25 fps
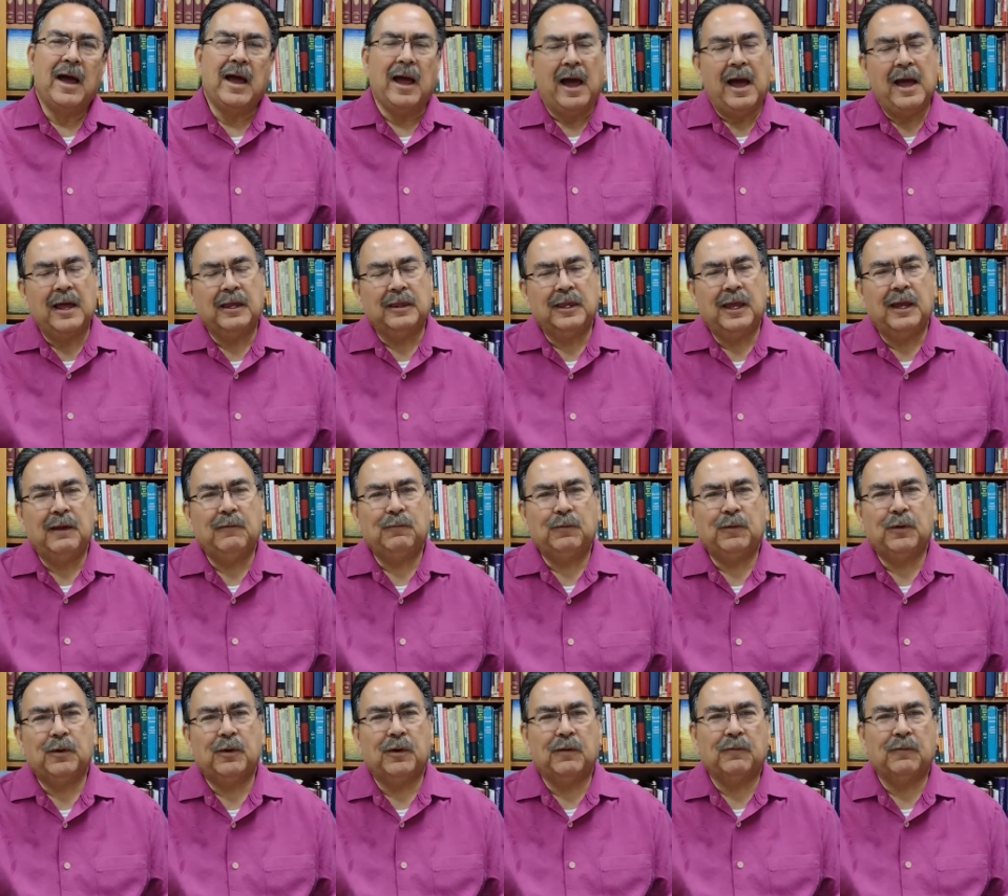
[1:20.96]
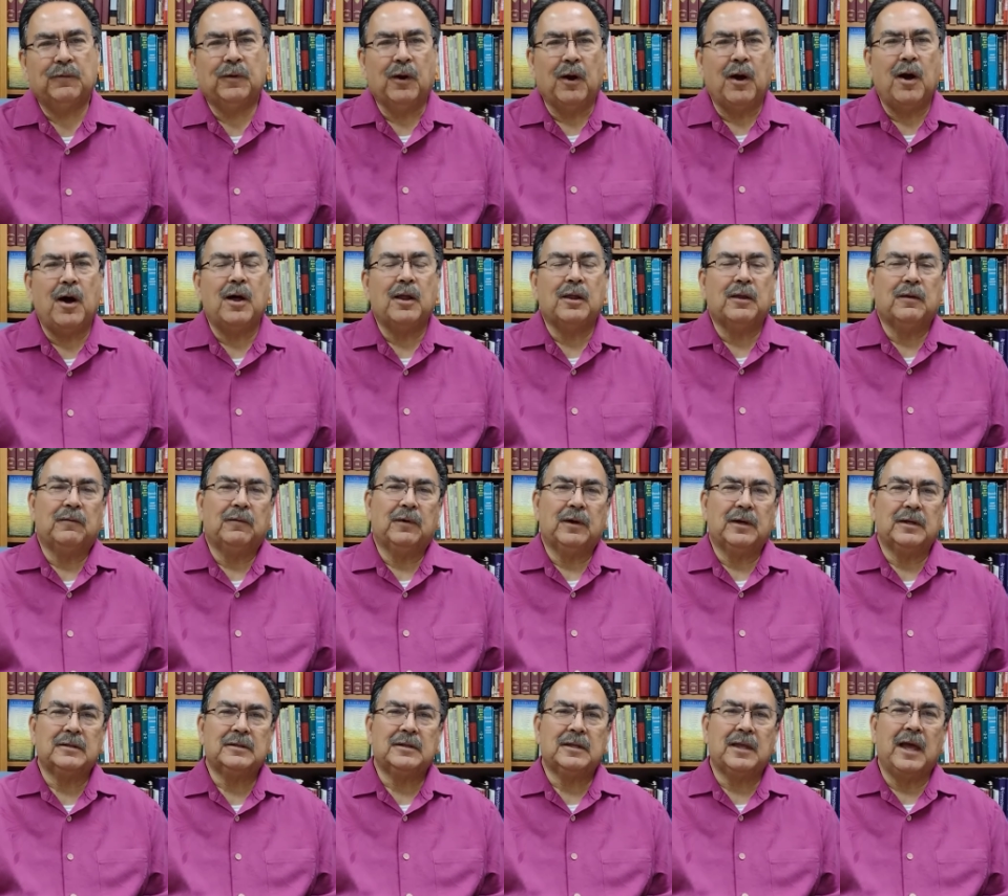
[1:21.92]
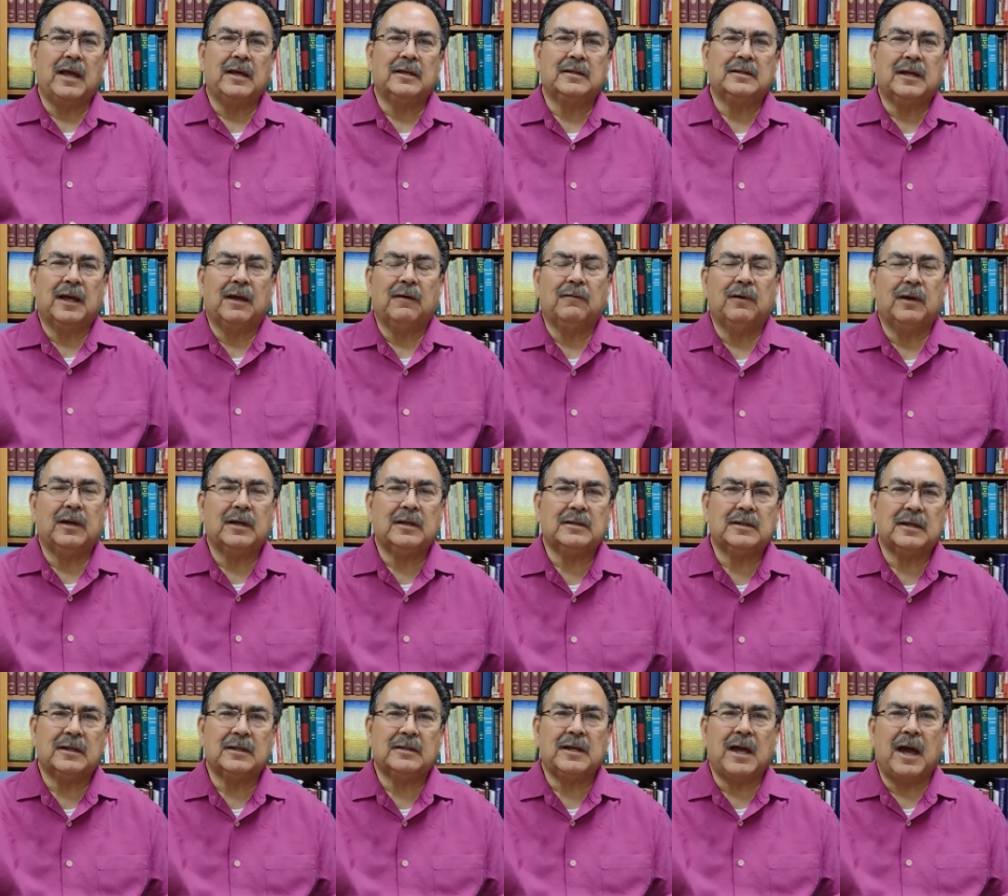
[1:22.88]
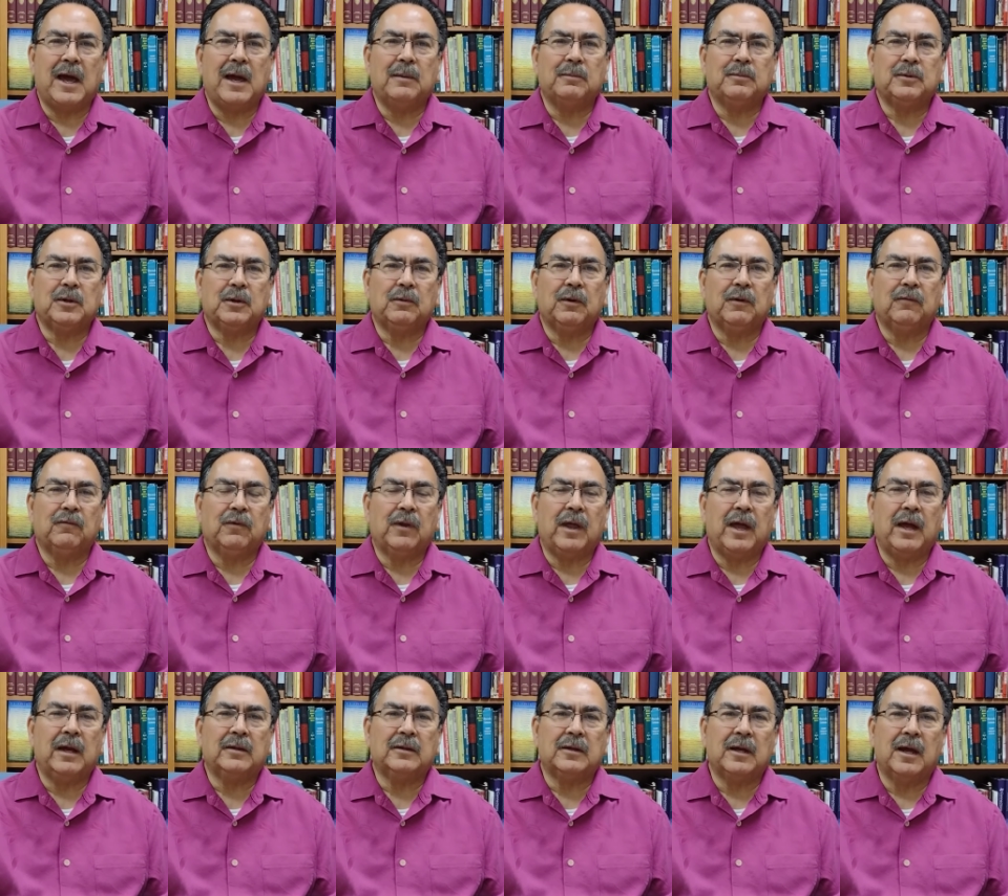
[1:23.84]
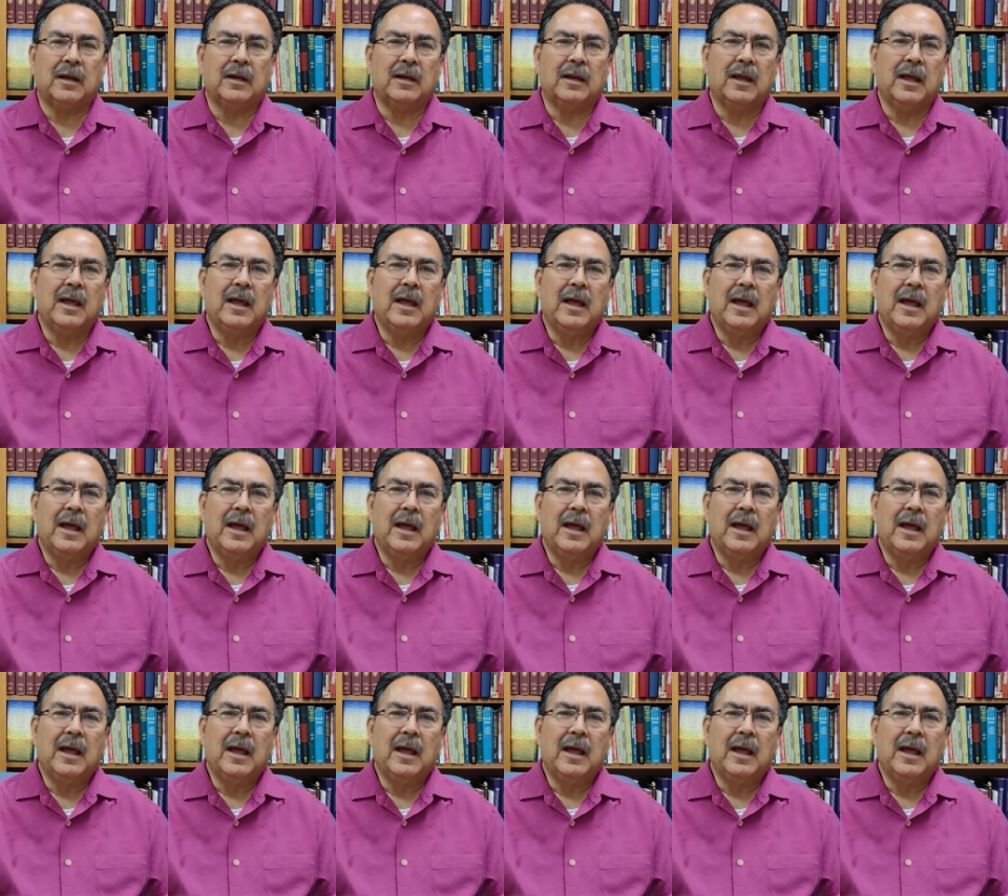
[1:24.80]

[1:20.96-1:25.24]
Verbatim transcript: I, I think for, for all of us, Thanksgiving is a time to reflect on